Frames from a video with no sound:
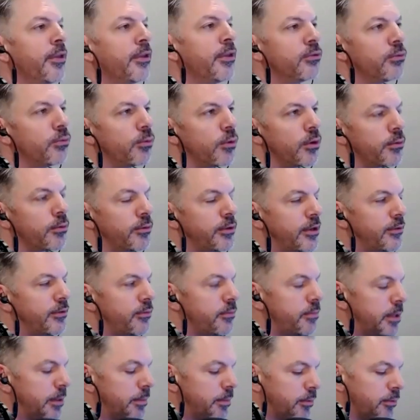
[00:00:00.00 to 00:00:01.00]
of things will work with
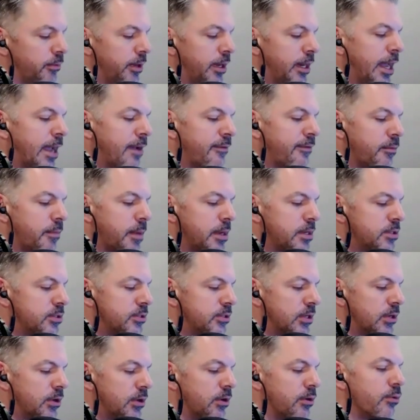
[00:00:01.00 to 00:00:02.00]
different people right
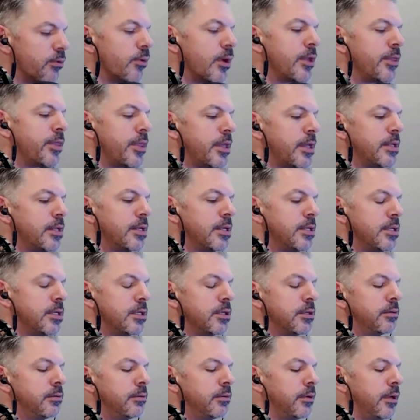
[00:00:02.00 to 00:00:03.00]
affirmations are a great thing to
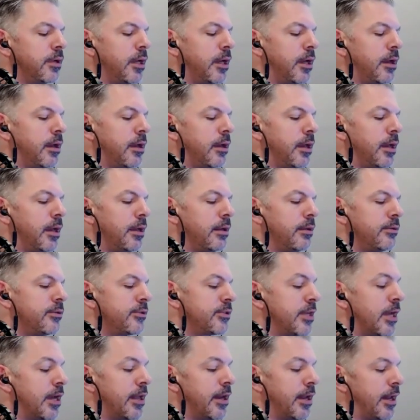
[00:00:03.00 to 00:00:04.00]
do uh,
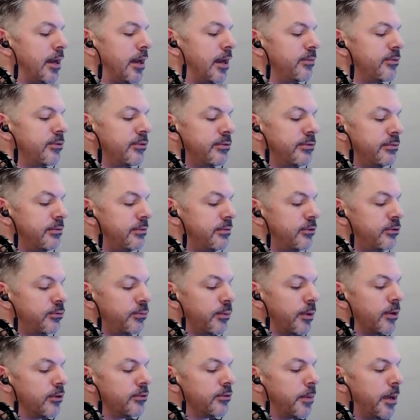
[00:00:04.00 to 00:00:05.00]
scott adams
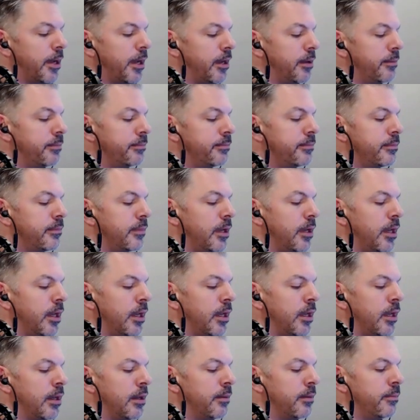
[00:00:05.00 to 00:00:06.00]
swears by them
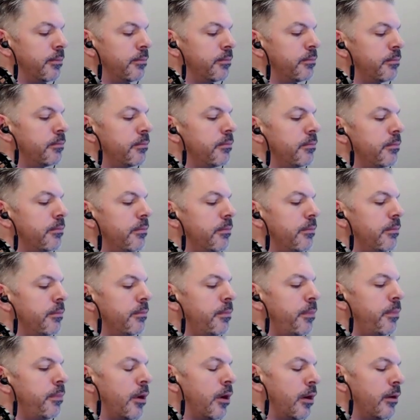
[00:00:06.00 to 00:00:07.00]
um,
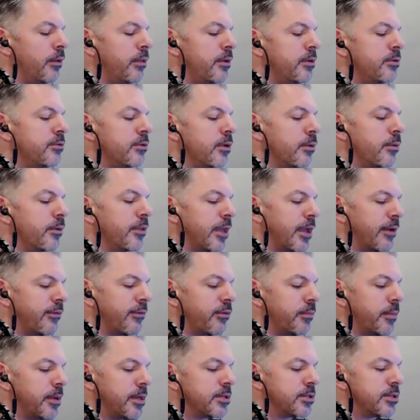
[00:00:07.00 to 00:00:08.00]
part of the trick with
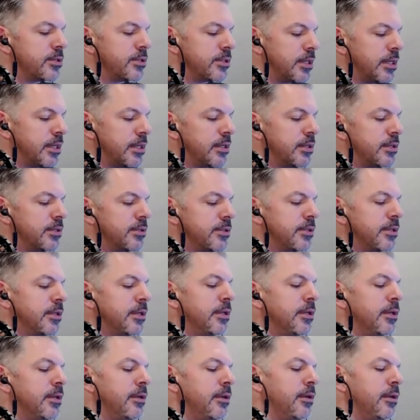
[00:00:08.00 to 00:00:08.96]
affirmations is